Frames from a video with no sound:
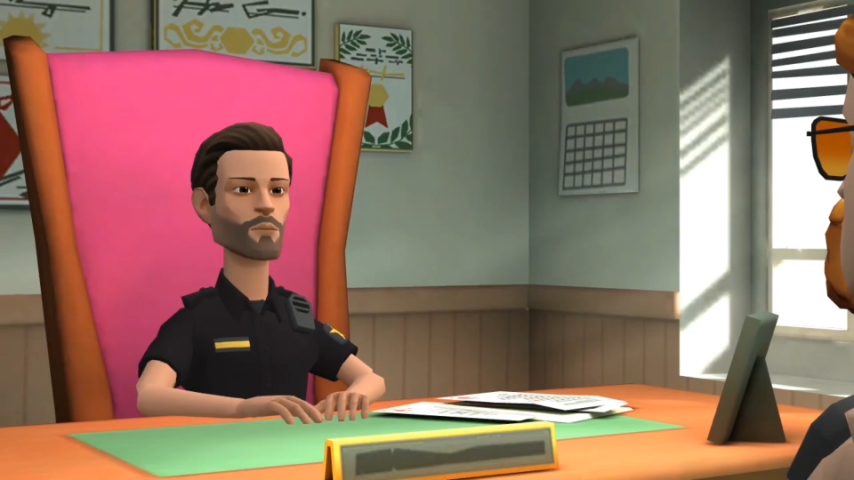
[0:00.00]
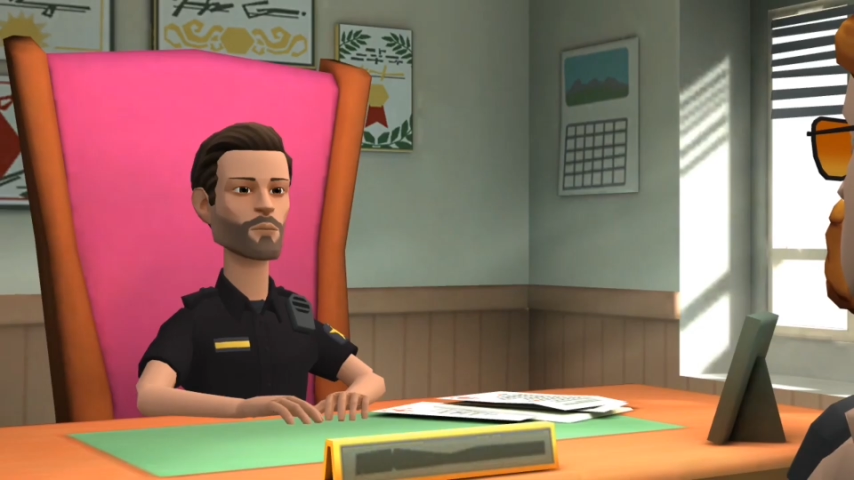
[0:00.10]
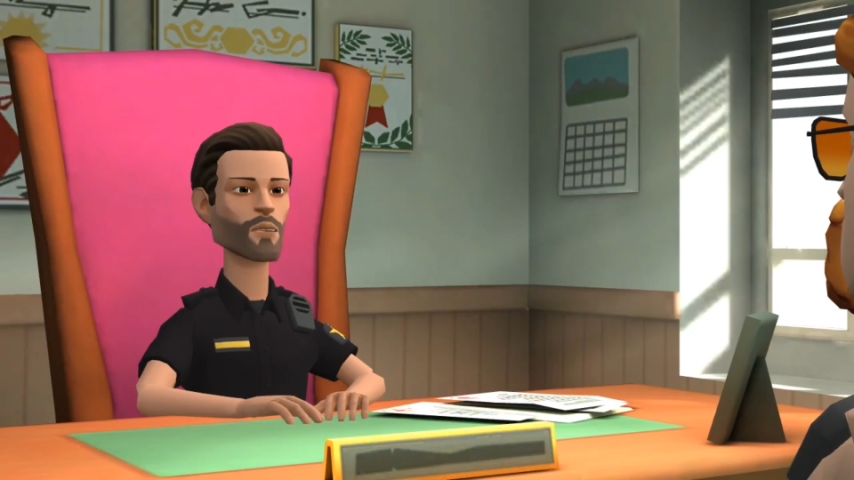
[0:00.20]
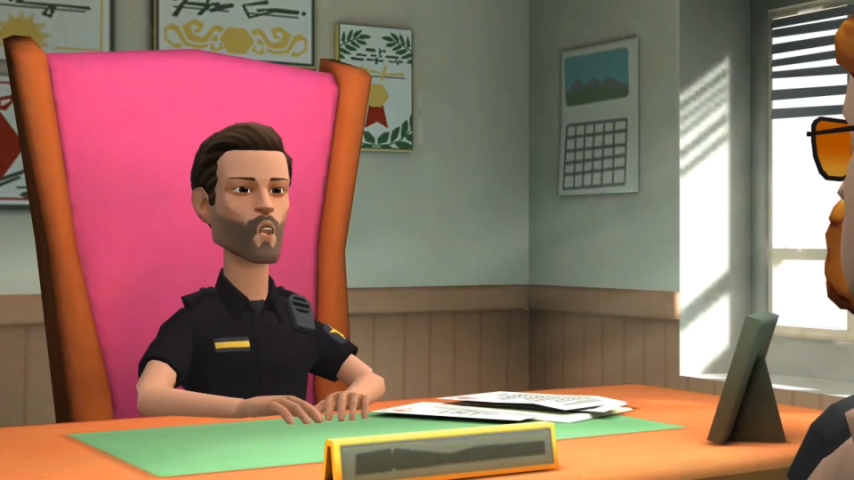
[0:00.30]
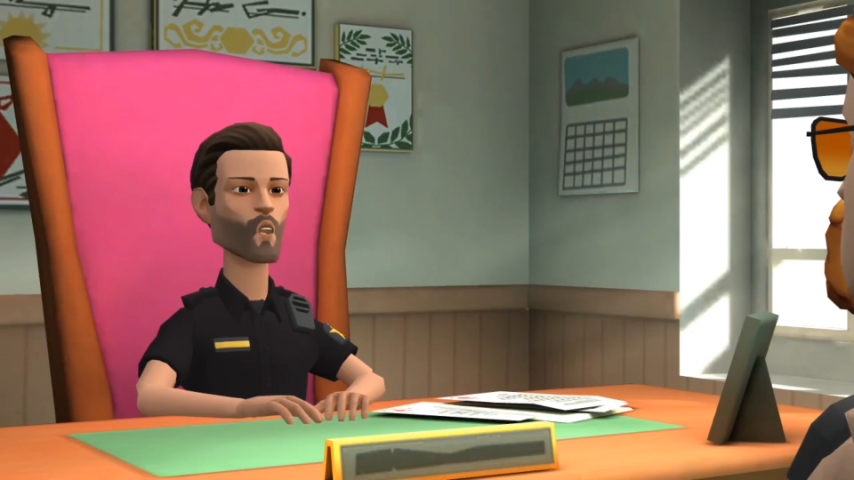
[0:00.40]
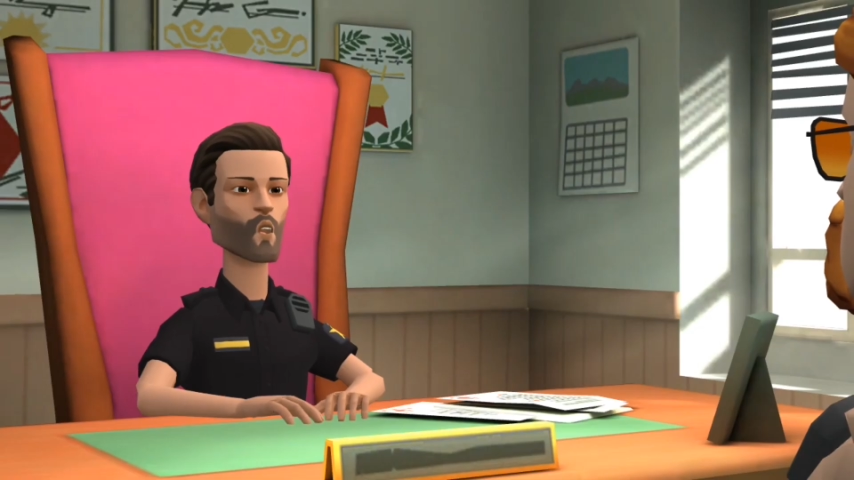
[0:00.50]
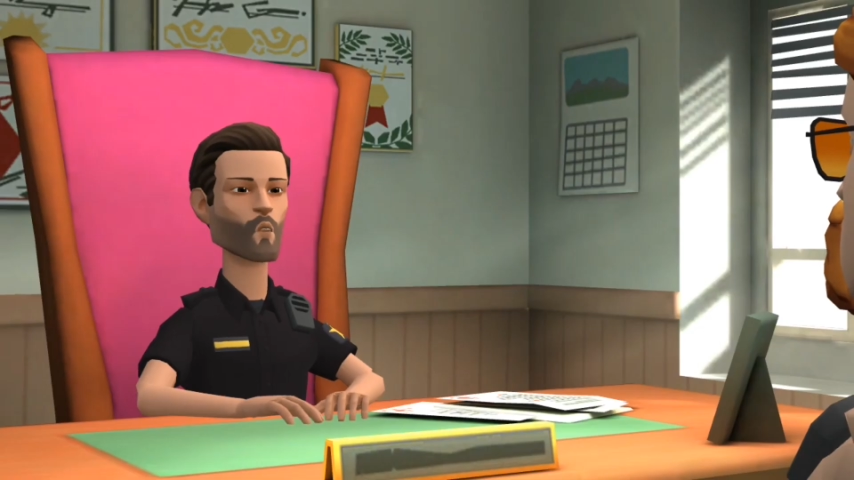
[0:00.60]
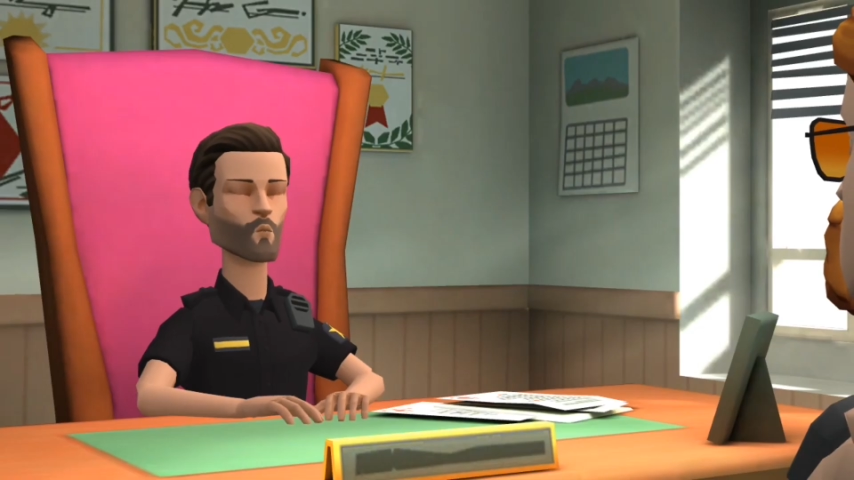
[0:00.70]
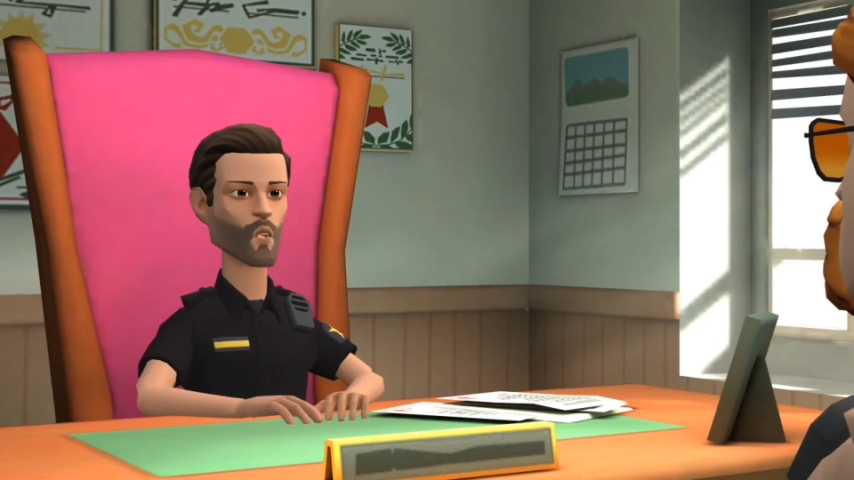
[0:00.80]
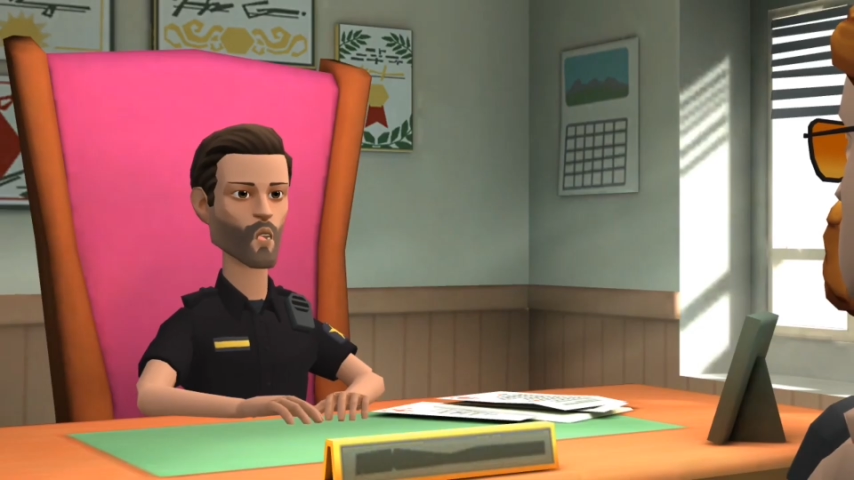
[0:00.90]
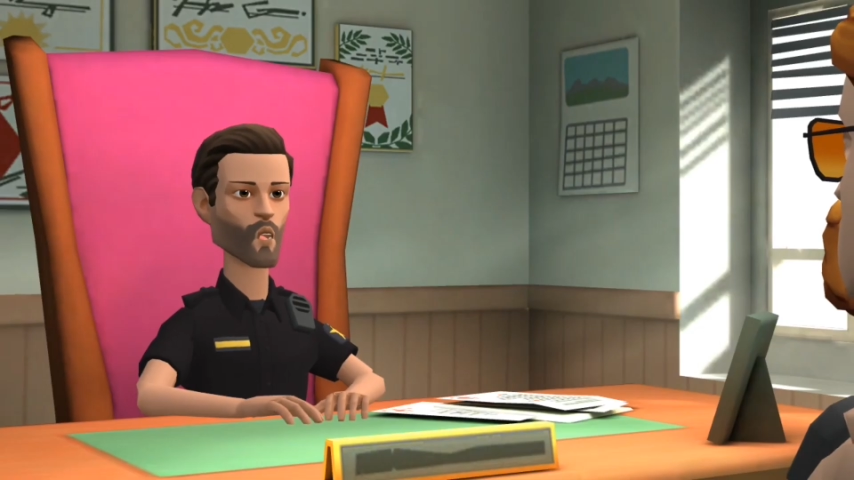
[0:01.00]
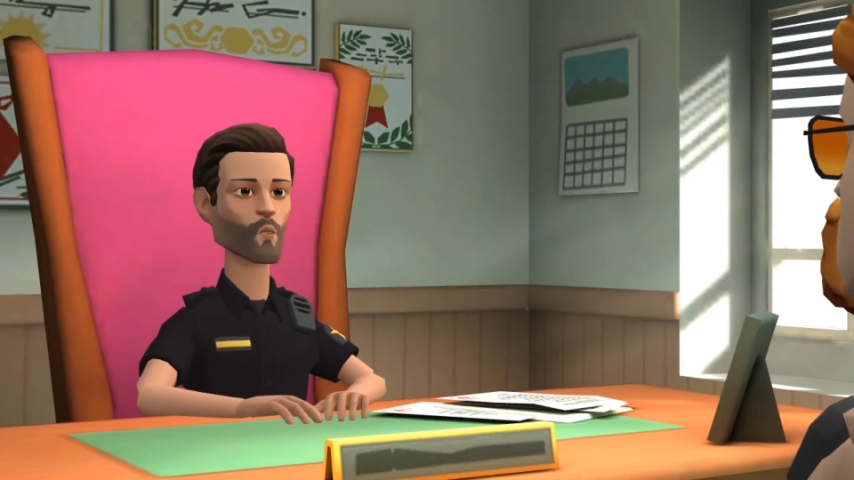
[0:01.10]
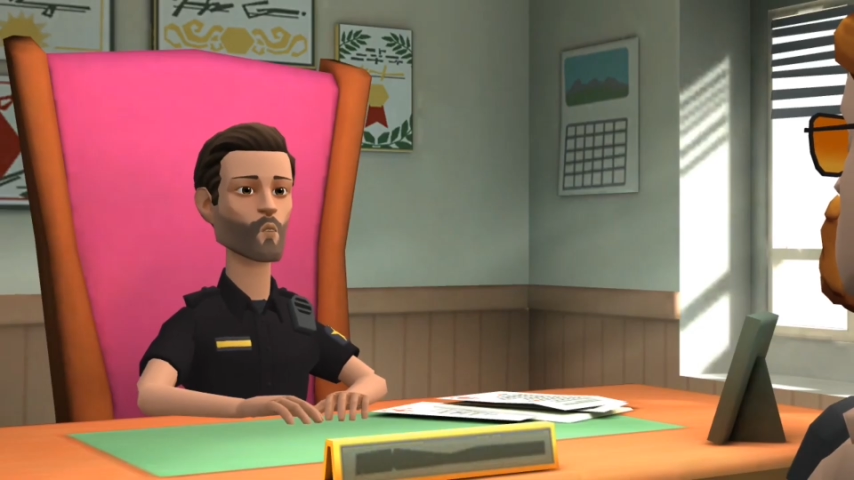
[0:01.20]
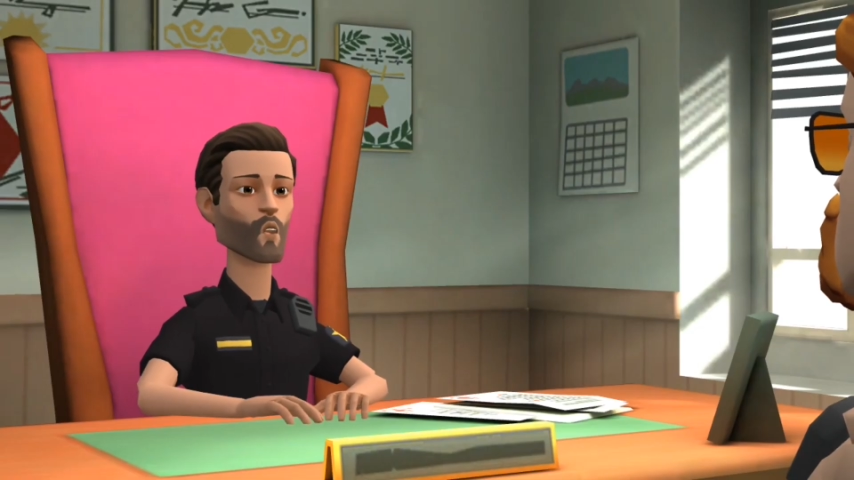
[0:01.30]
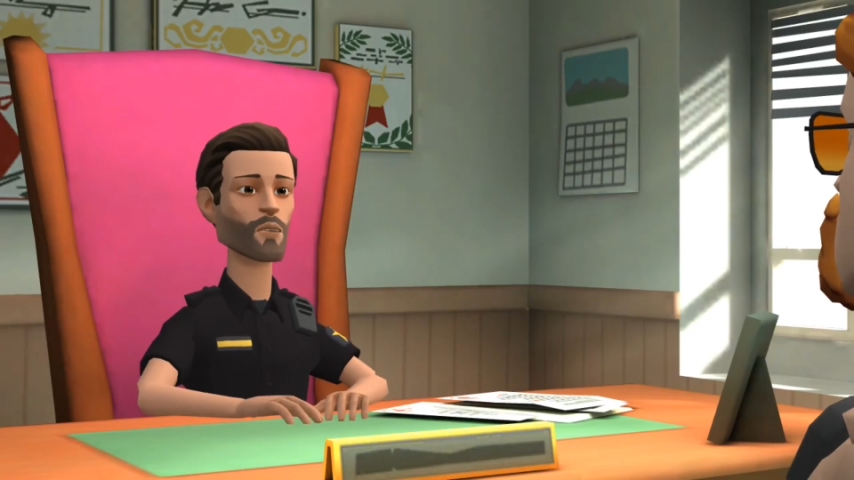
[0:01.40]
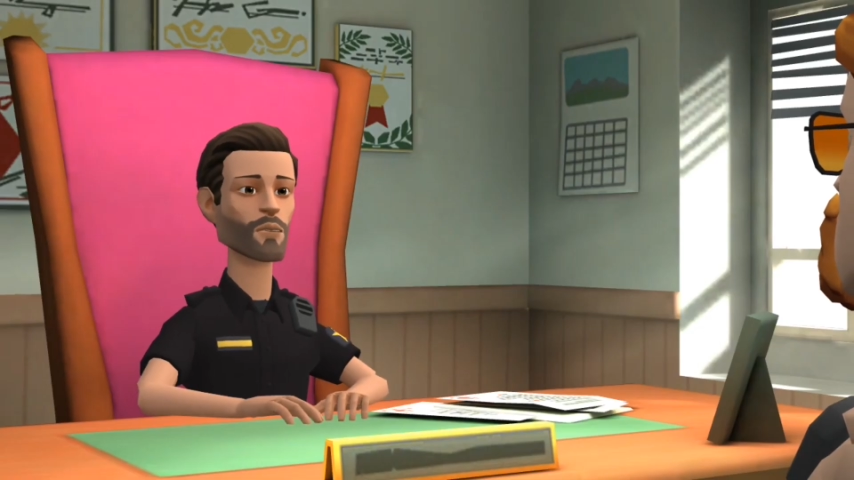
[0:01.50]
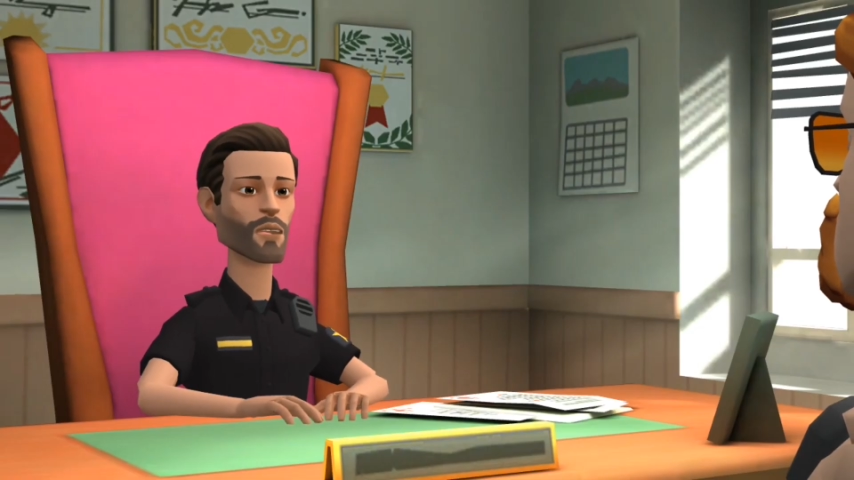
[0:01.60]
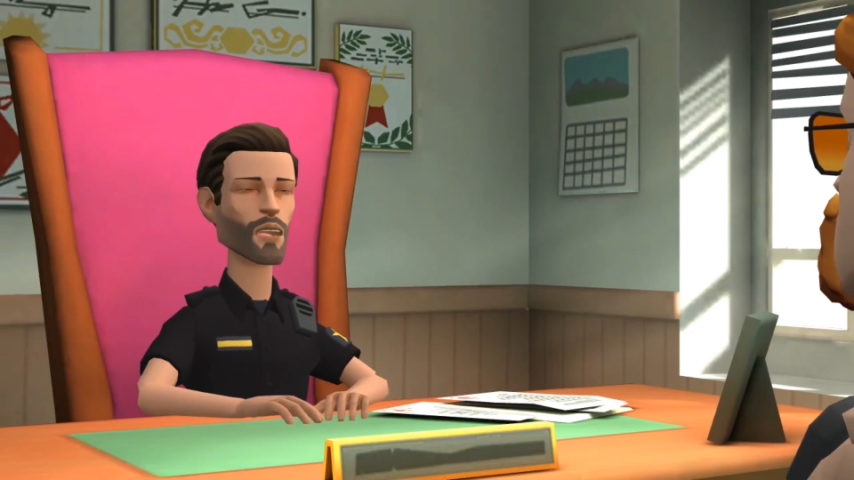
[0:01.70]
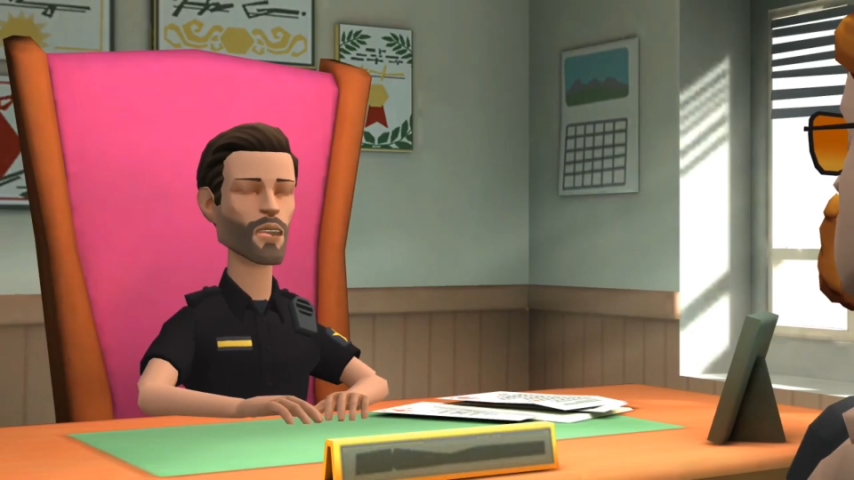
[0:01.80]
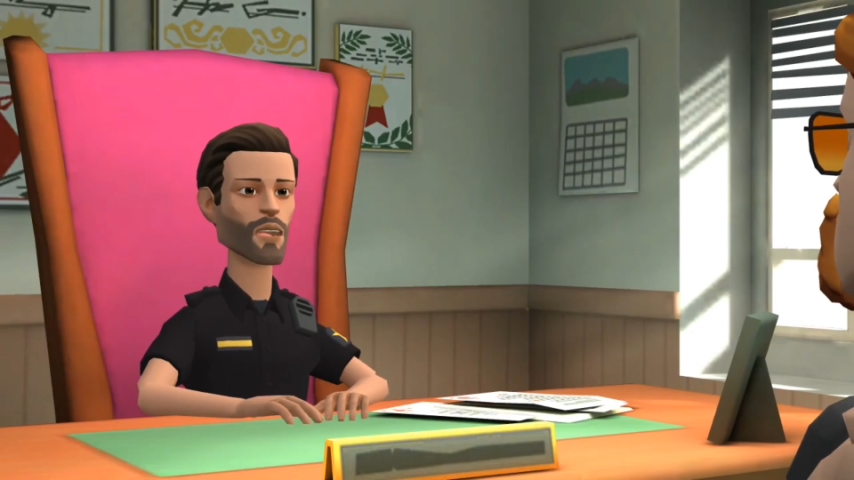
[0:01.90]
Yeah, you can go ahead and leave after
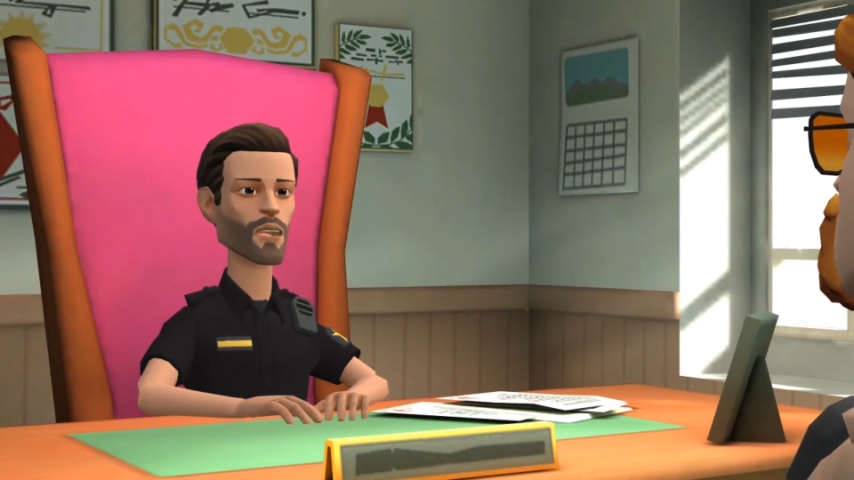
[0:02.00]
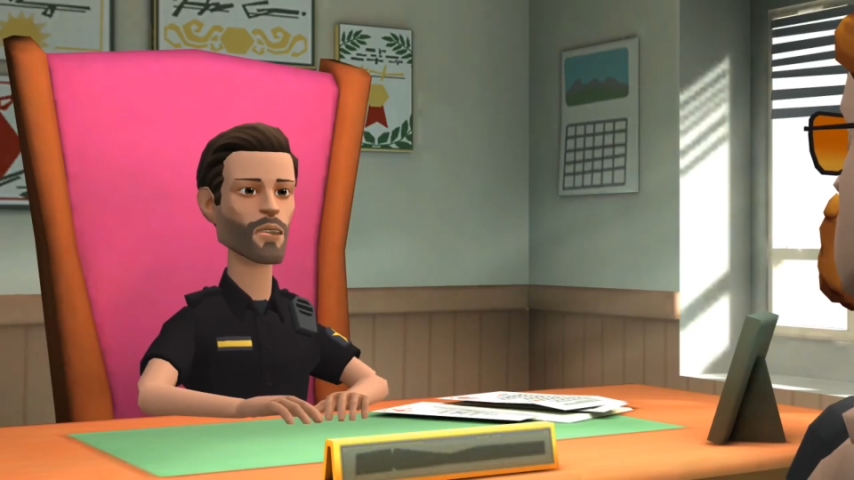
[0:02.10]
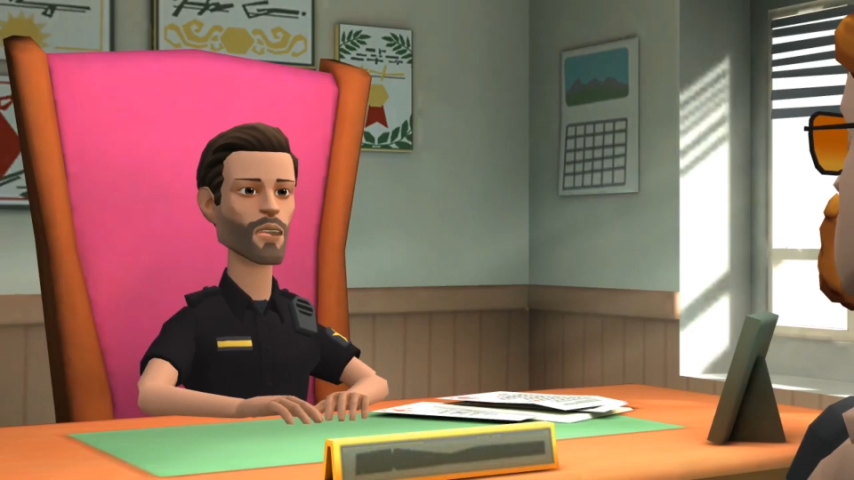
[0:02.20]
you write down